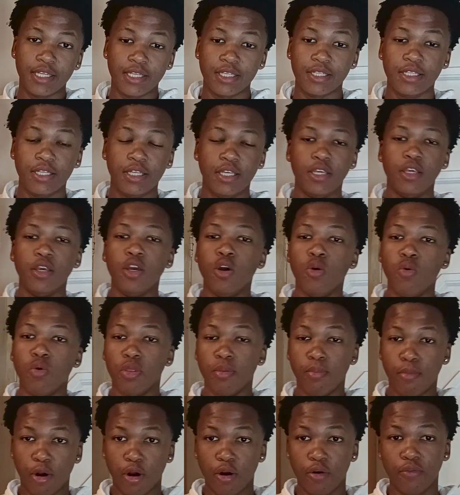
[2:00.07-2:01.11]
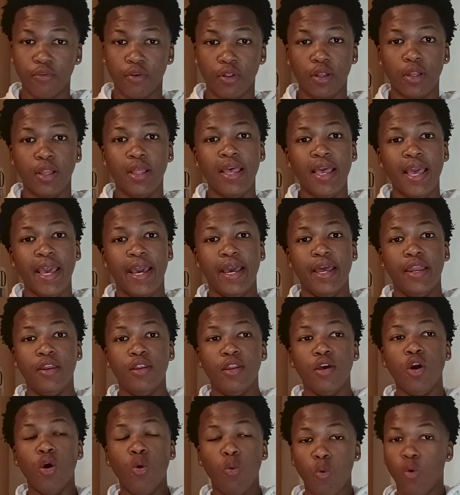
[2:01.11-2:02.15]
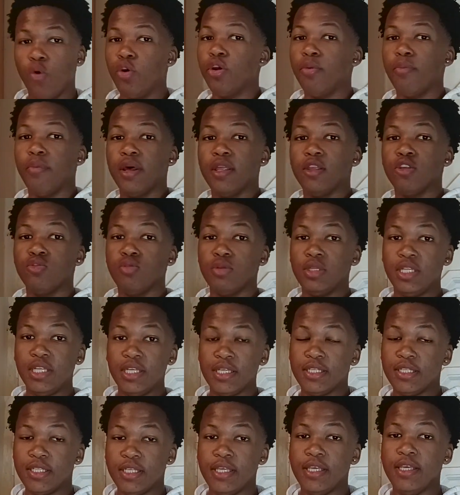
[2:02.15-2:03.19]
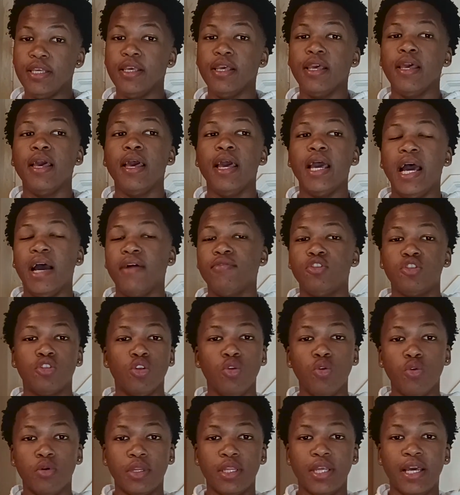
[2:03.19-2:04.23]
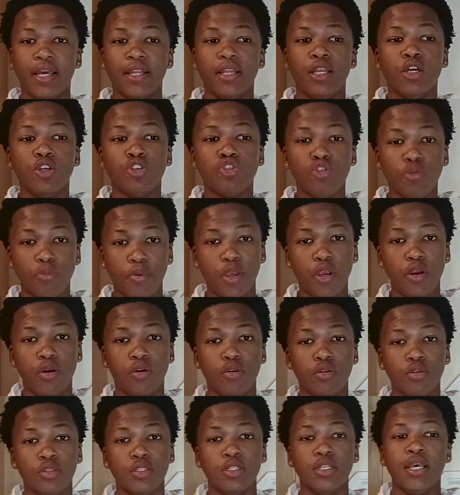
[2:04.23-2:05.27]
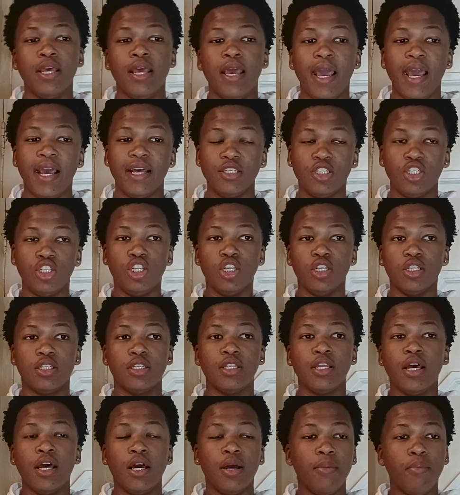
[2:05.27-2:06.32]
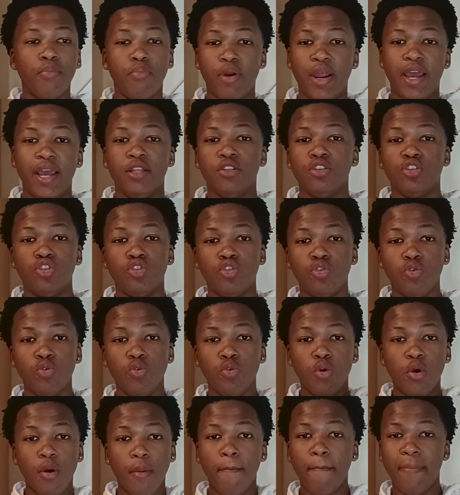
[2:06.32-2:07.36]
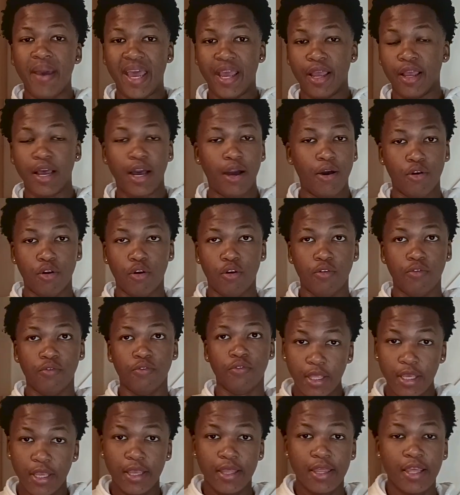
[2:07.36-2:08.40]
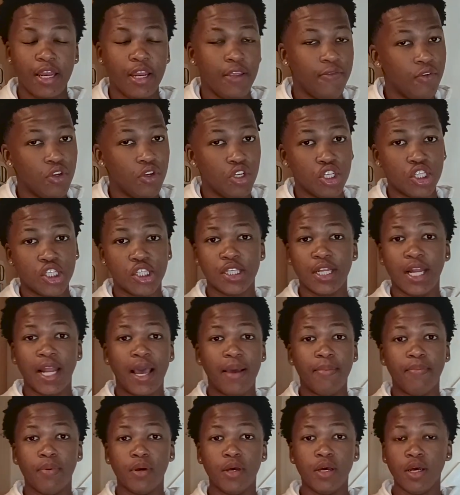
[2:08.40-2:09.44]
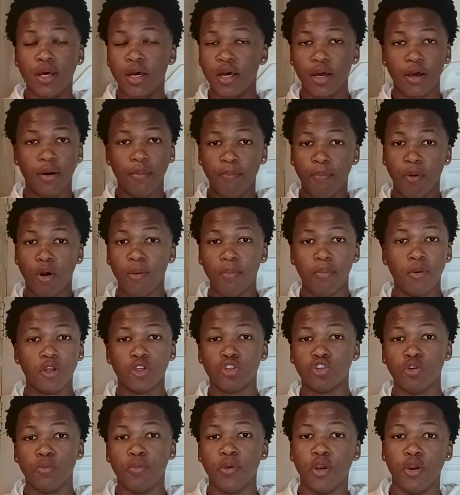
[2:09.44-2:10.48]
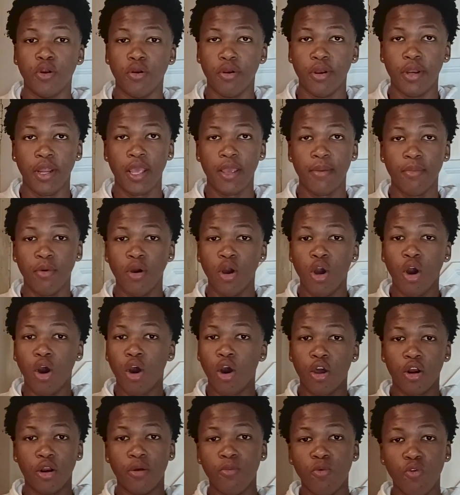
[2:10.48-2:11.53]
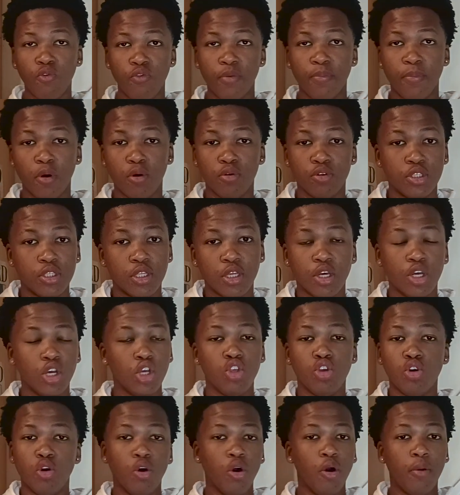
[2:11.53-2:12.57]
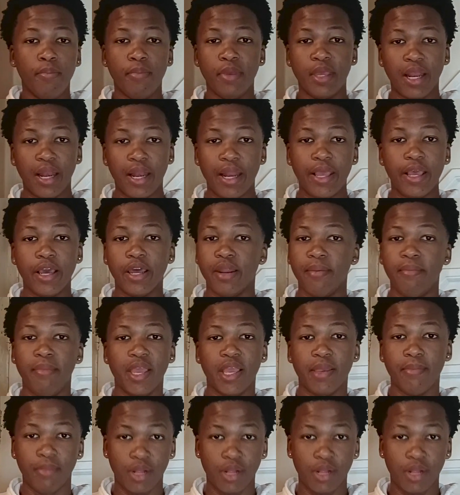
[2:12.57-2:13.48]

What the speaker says: Disney with Marvel and Warner Brothers with DC have just looked at superheroes as just brands to bank out of, thinking that if you just slap a popular superhero name on a movie poster, you're immediately gonna make